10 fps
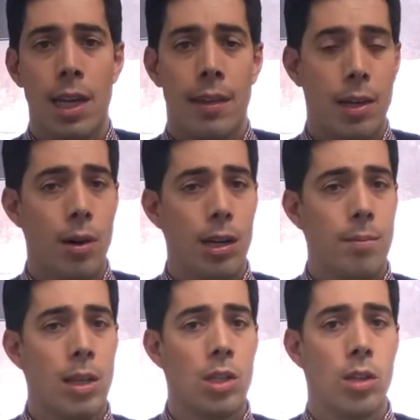they
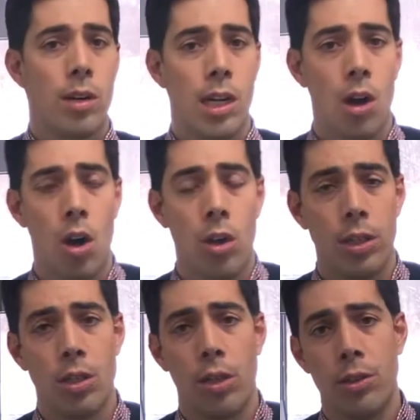recommend screening all
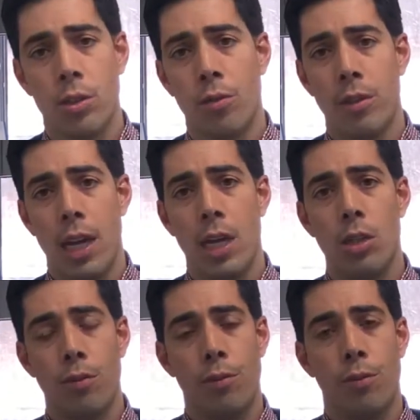adults over the age
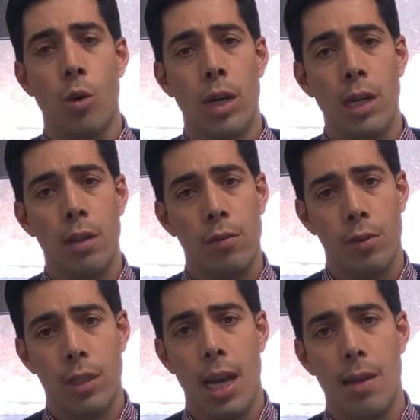of 40 for
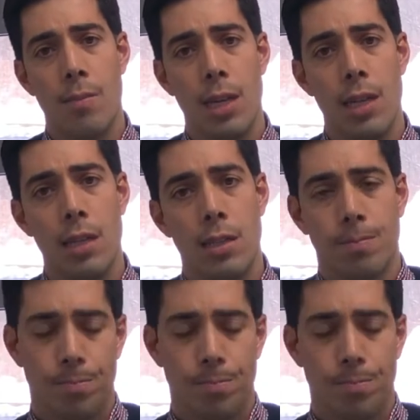diabetes.